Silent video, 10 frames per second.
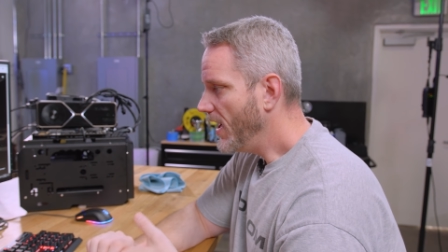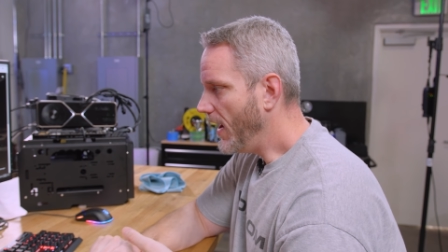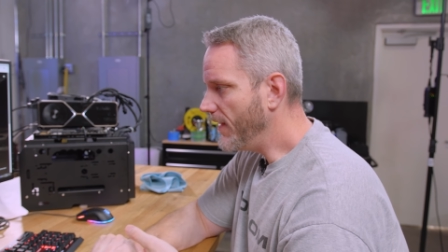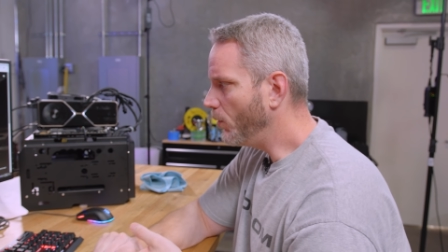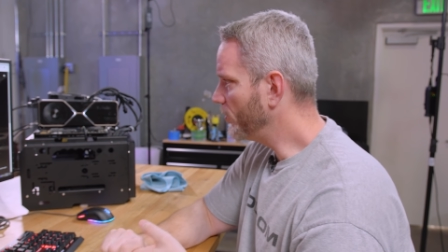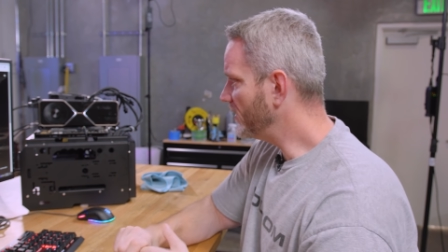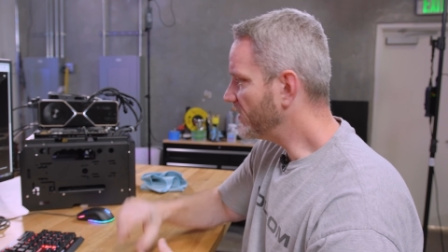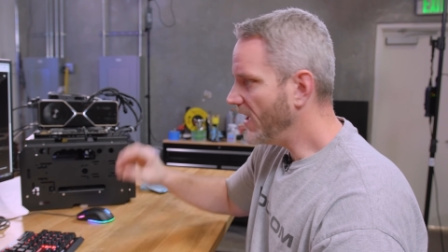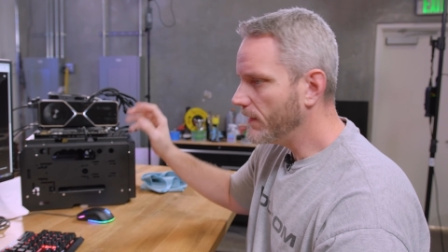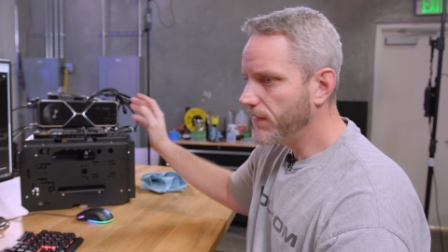And then we'll just
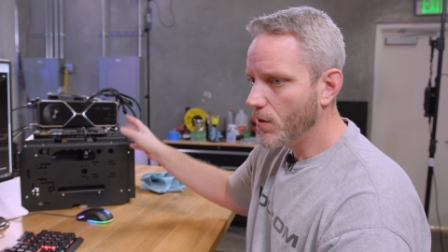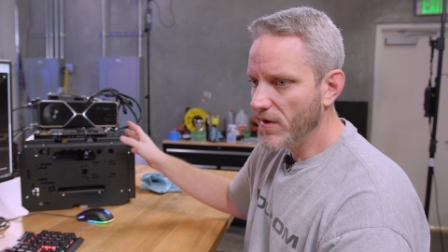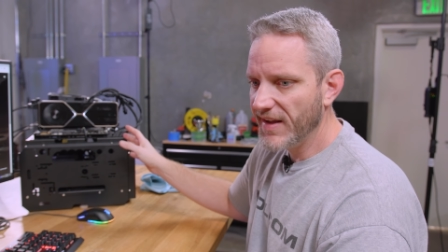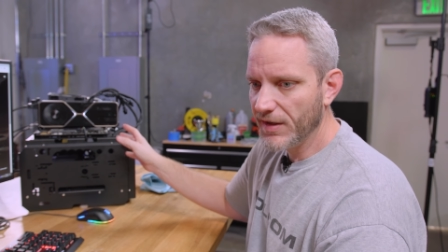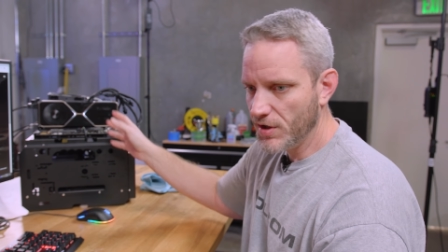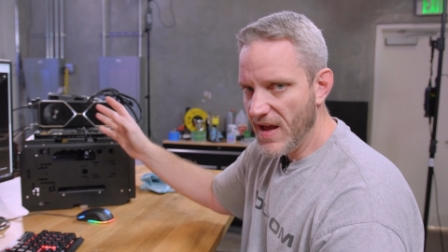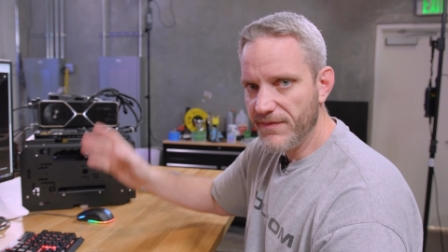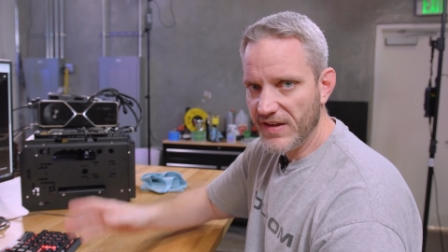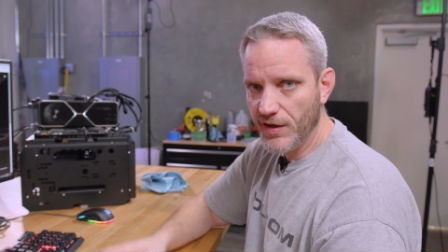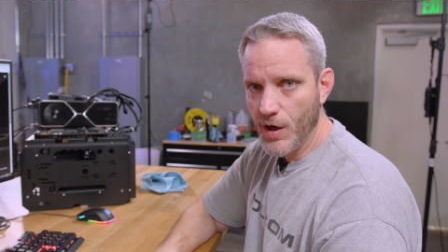see how far we can get our
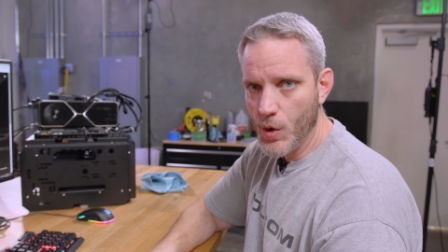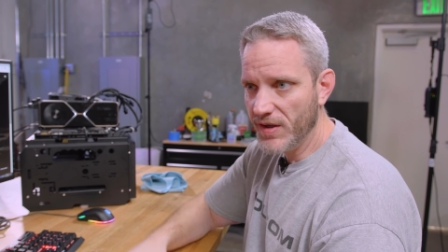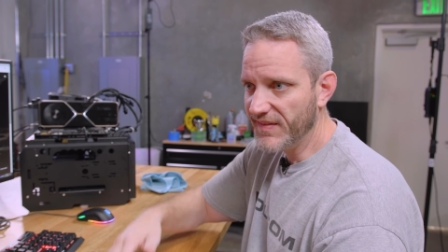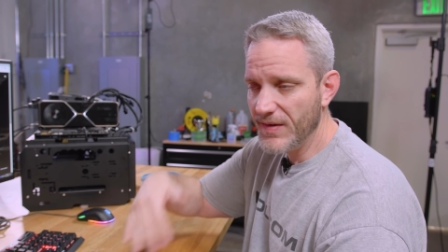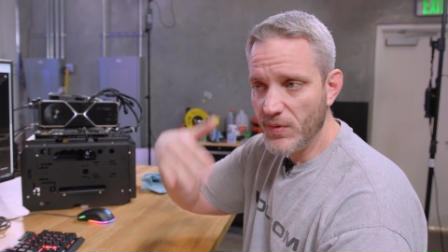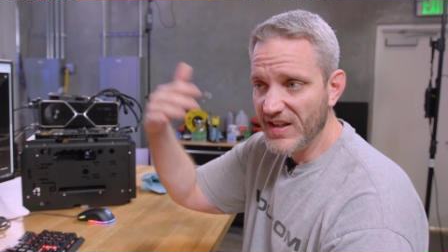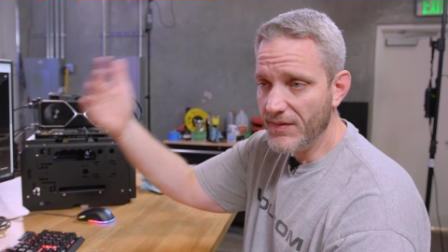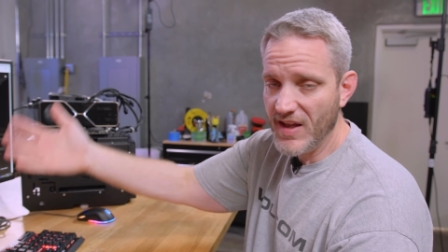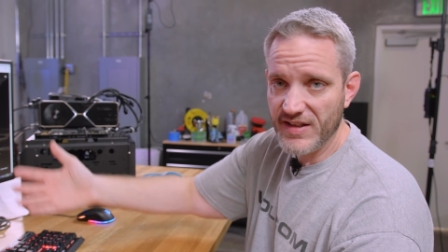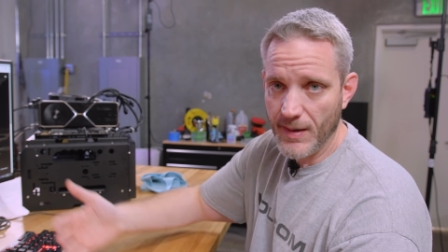FE to go and see if we can
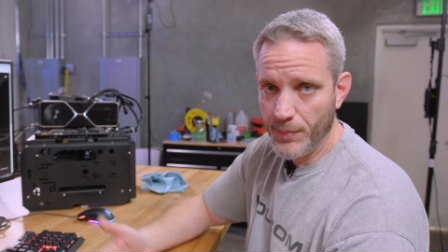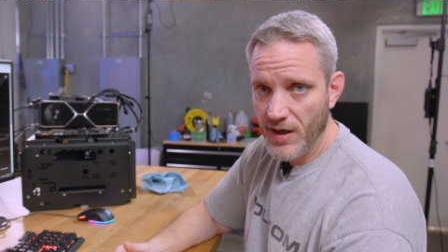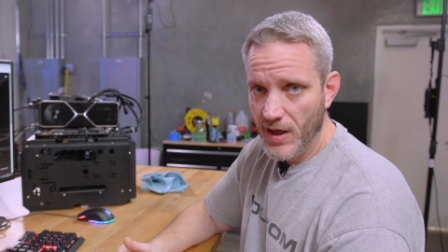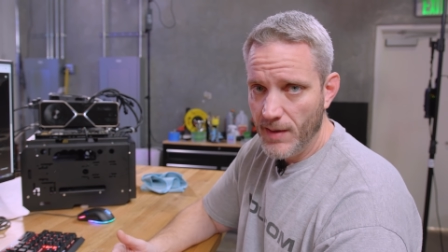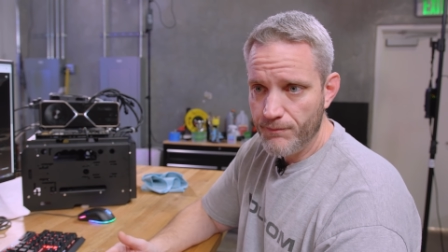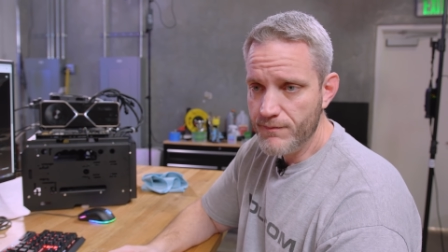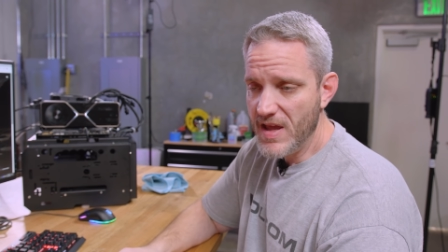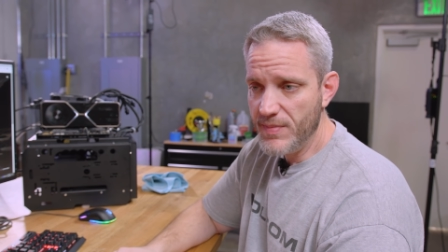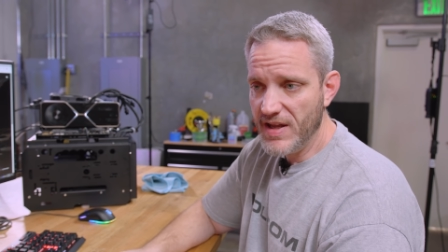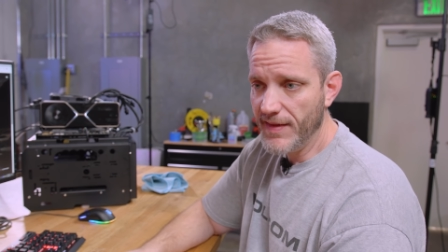even end up
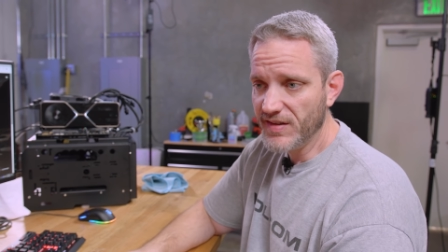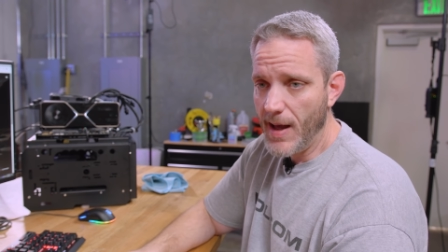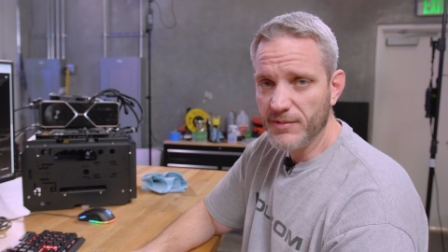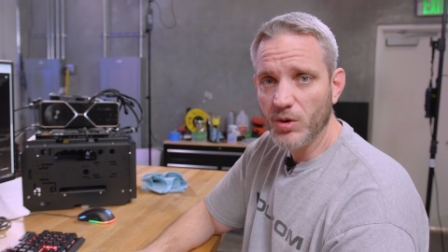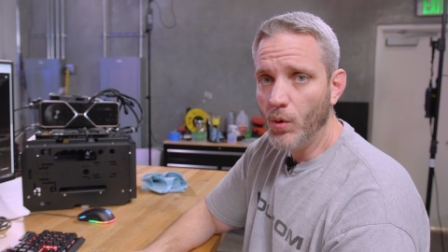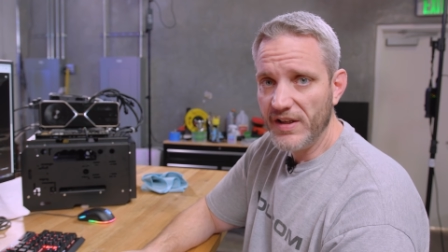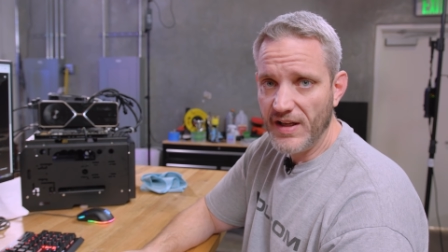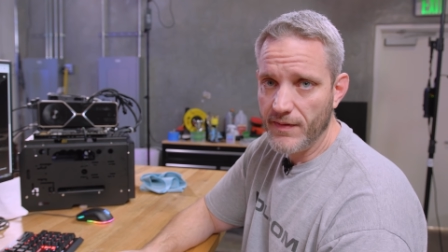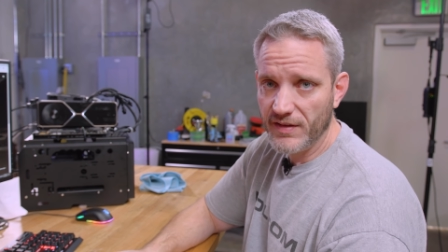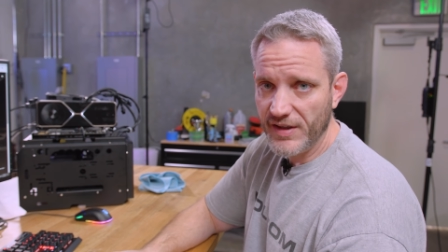maybe in the top
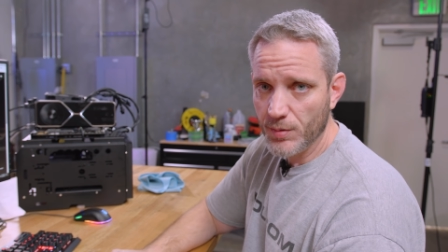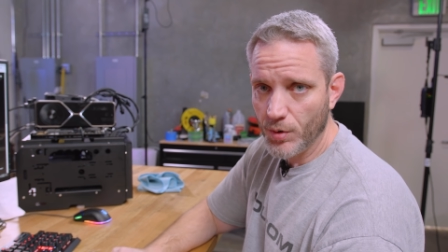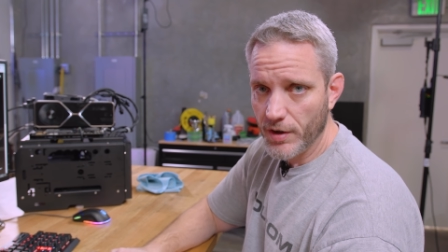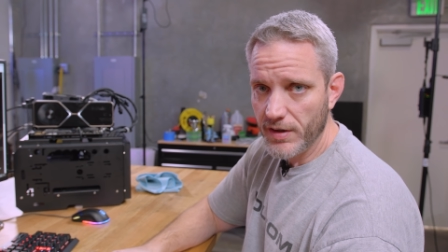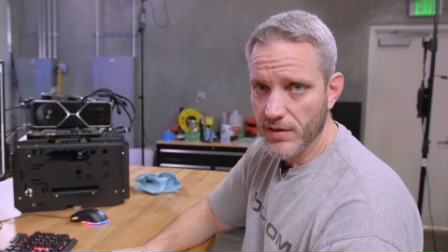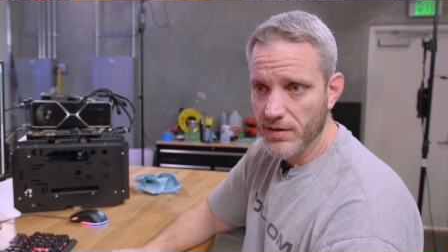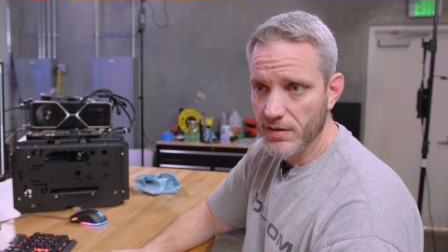20 on the leaderboard.